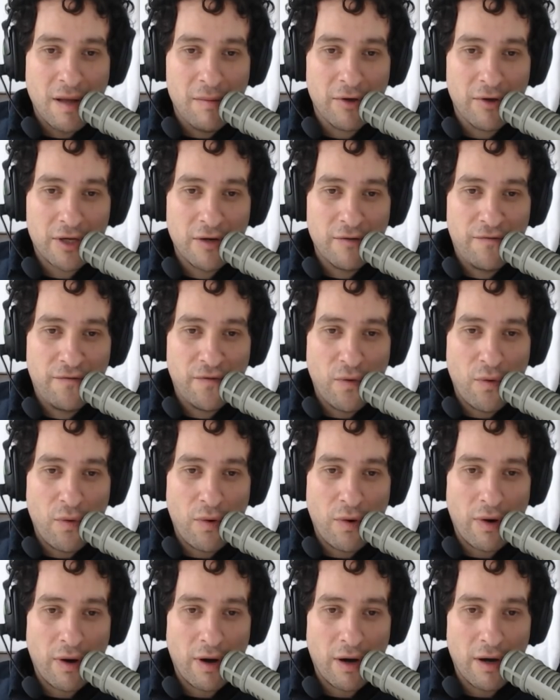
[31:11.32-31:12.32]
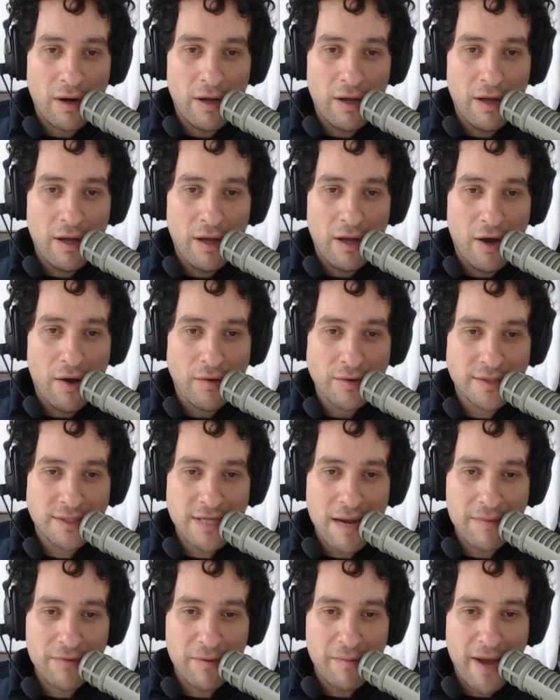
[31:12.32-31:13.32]
I'm looking for
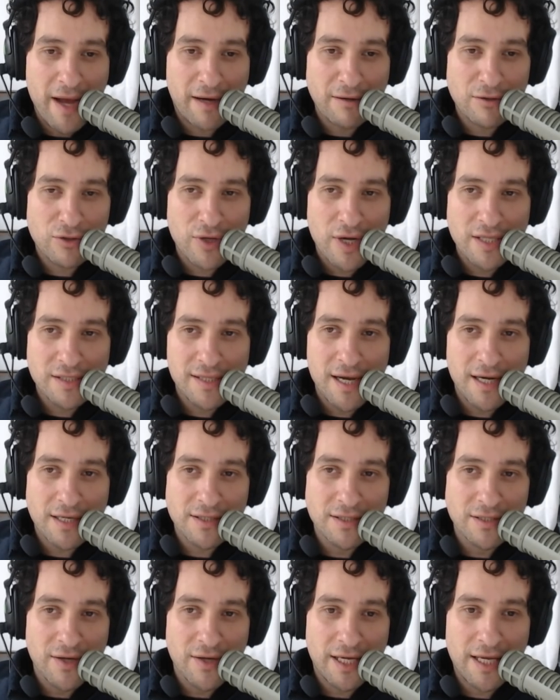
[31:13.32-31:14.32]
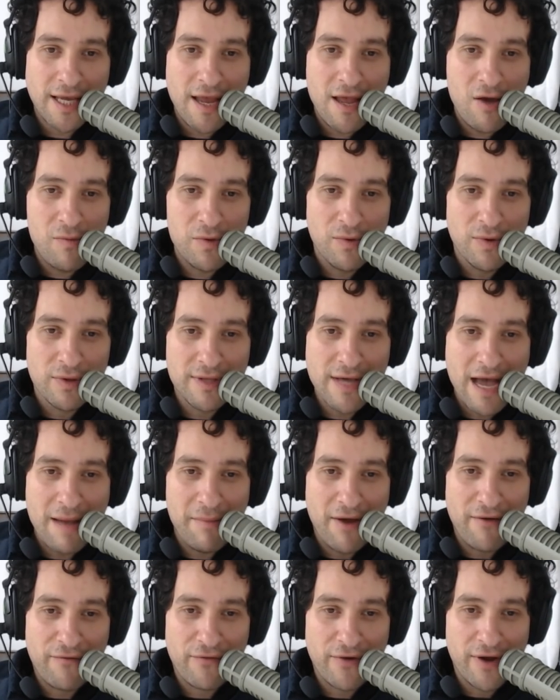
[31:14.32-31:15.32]
stop the microtransactions. I can't help you with
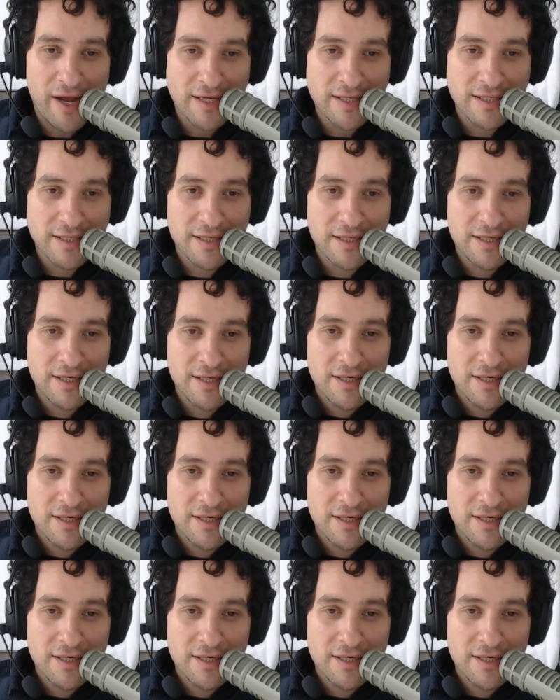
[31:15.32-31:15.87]
that, my friend.